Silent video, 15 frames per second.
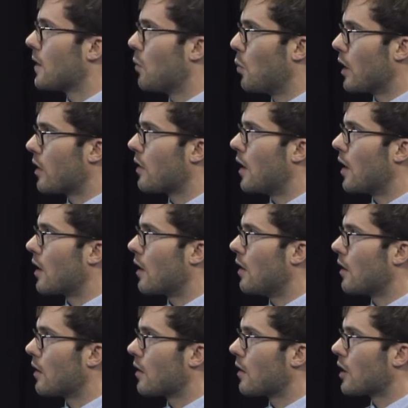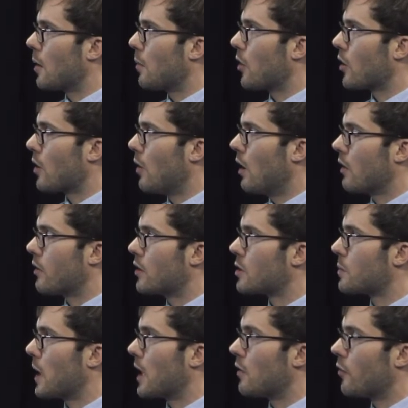with a couple of
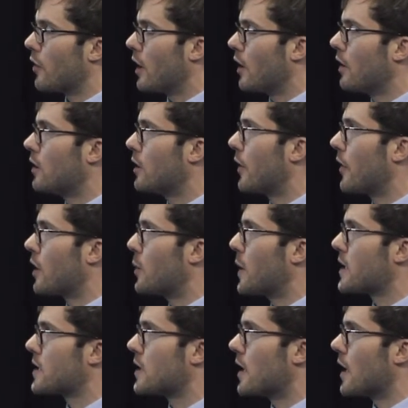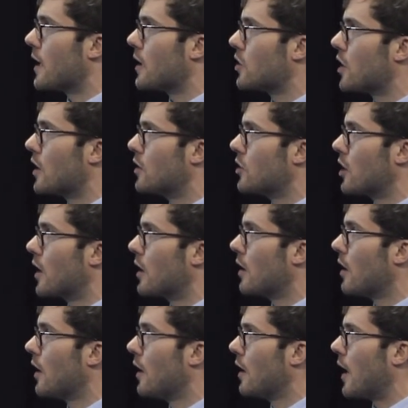co-authors, Peyton Ferrier at the USDA and Chen Jen
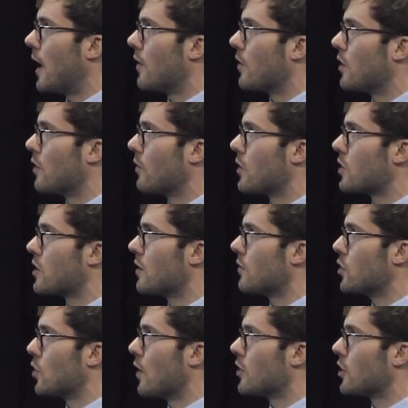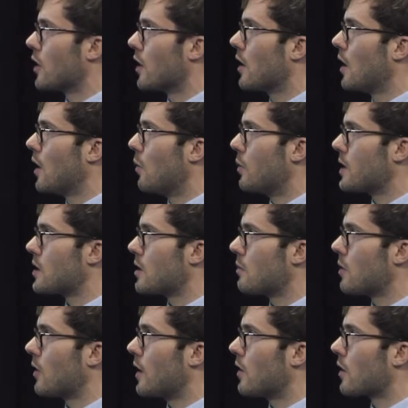at the University of Georgia, we
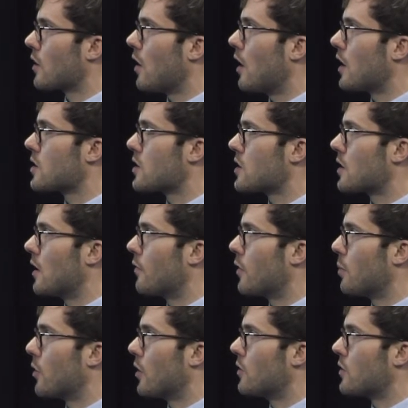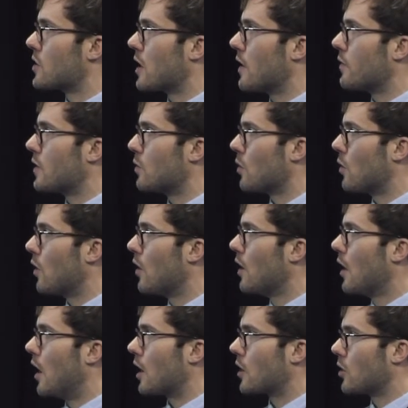simulate the costs of the produce safety rule
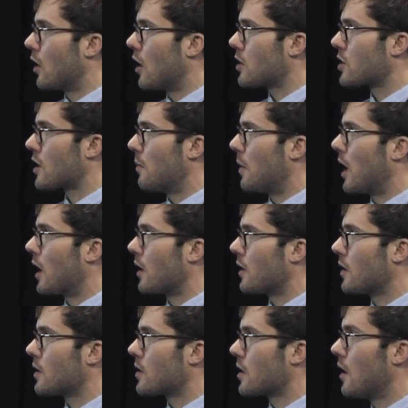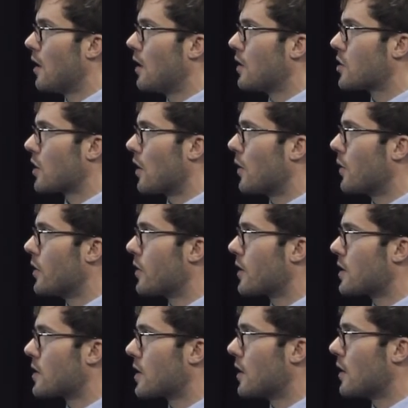across commodities. So you
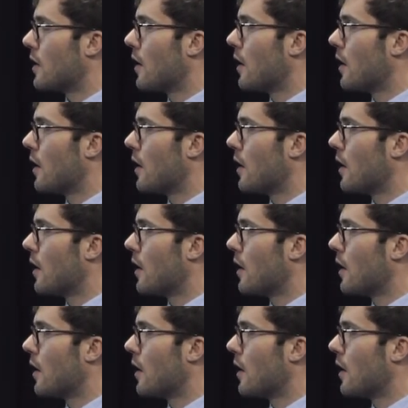can see